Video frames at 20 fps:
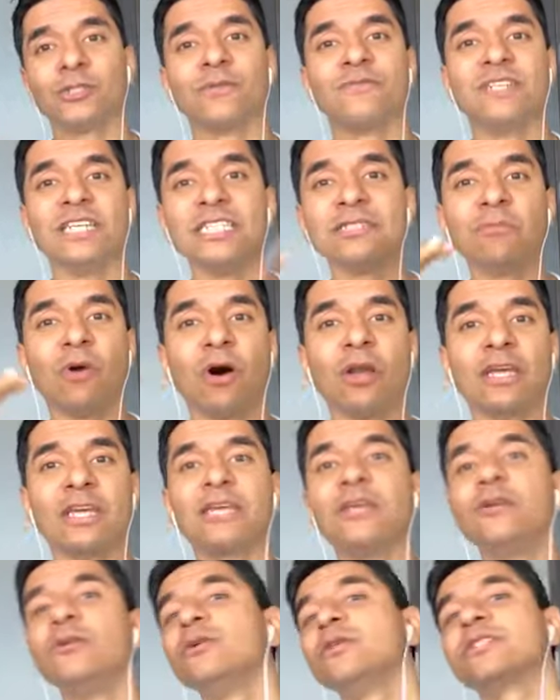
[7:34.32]
So if these
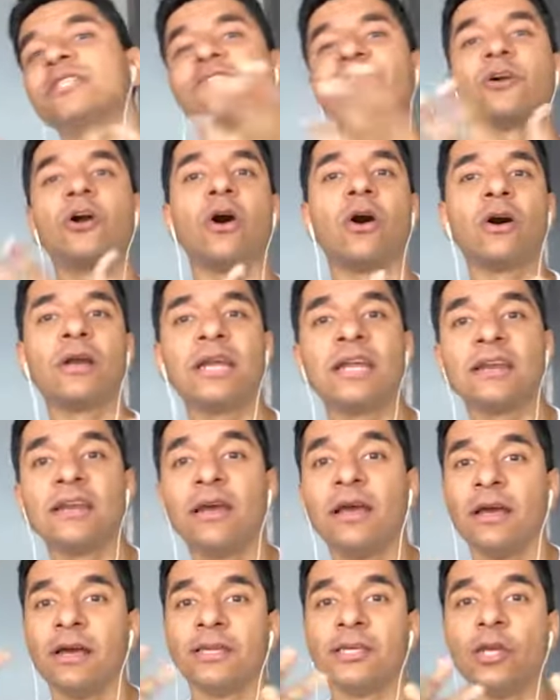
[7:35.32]
molecules have gone
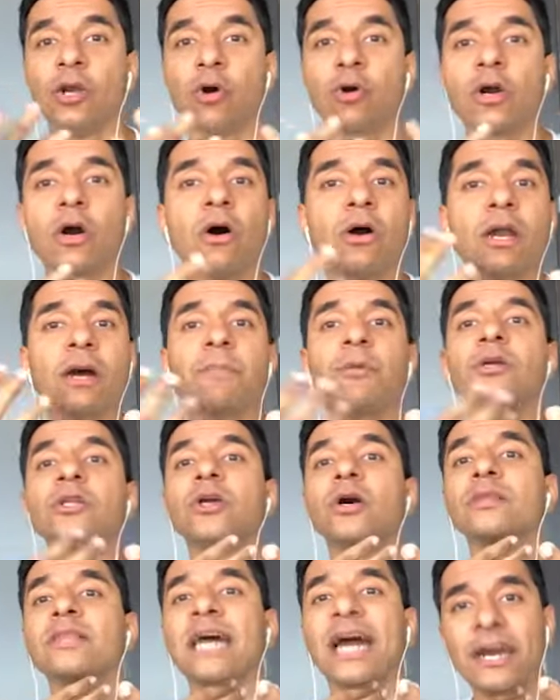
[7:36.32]
and, you know, caught up on
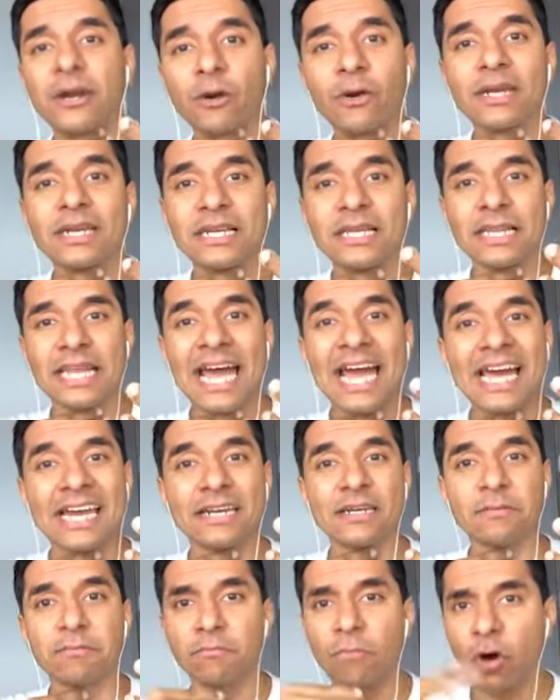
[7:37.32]
your thyroid
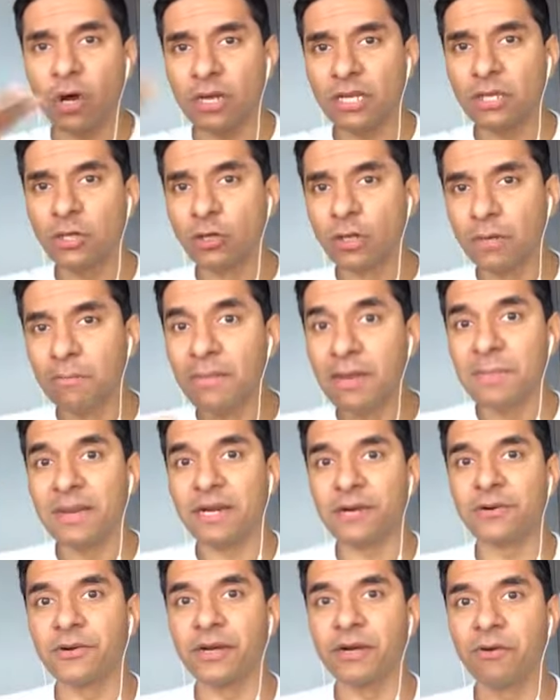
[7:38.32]
gland, molecular
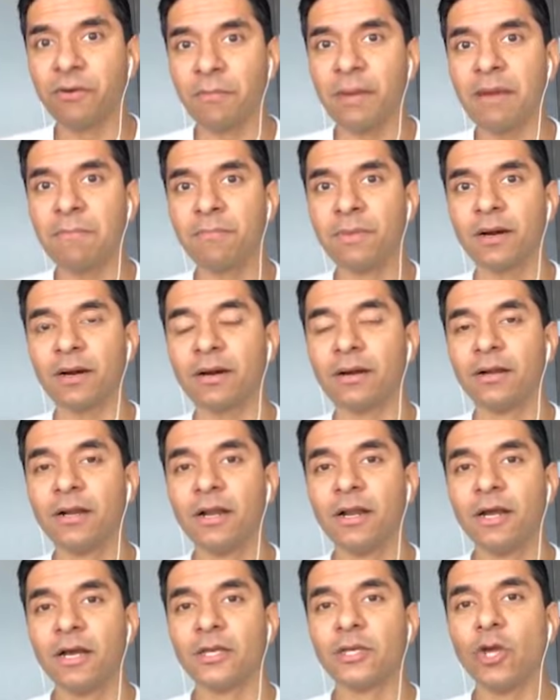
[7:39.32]
mimicry, remember,
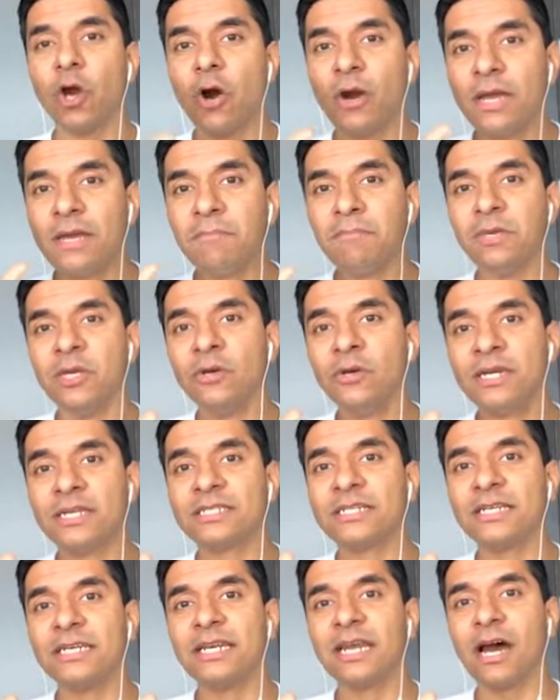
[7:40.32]
your
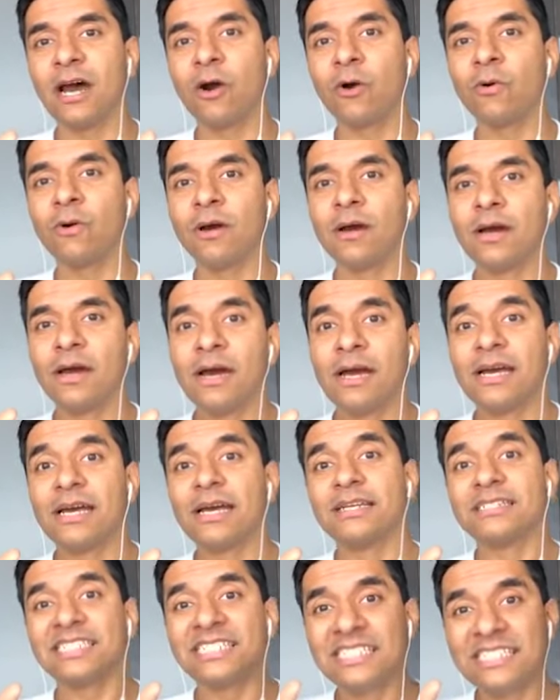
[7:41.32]
immunity now
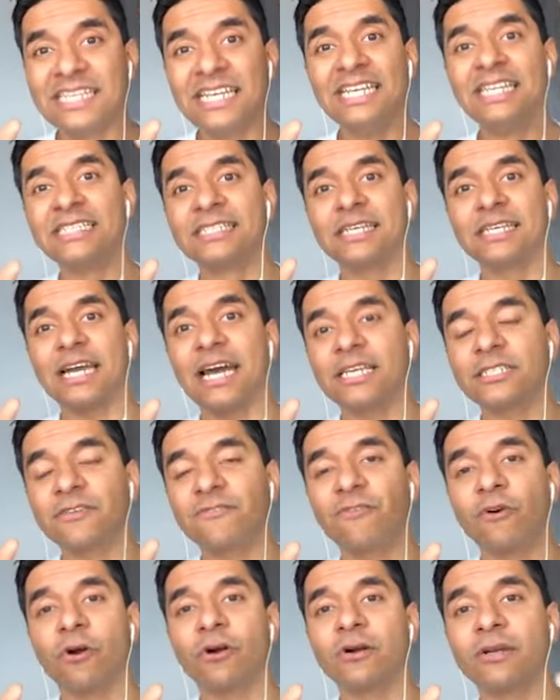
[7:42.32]
sees it as
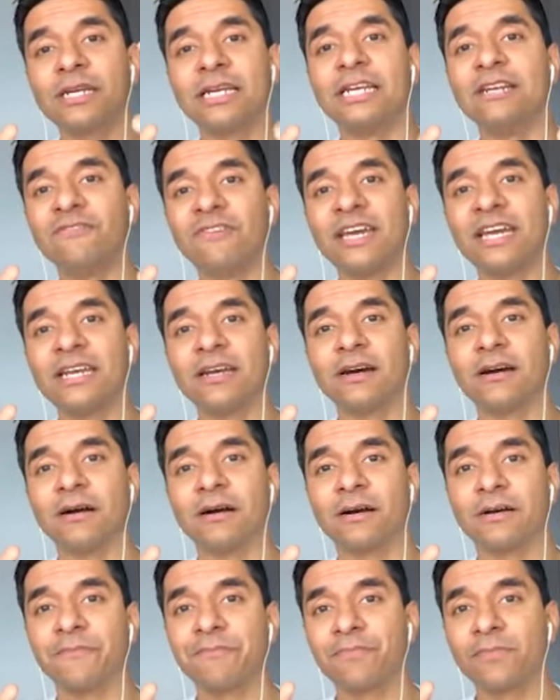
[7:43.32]
a foreign invader
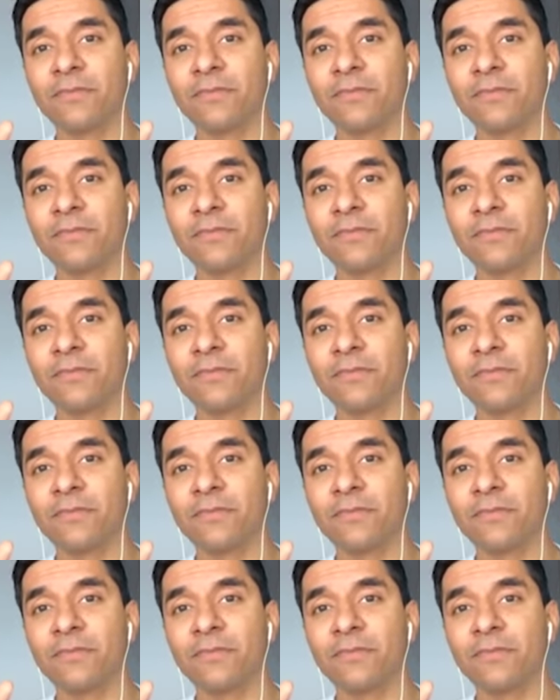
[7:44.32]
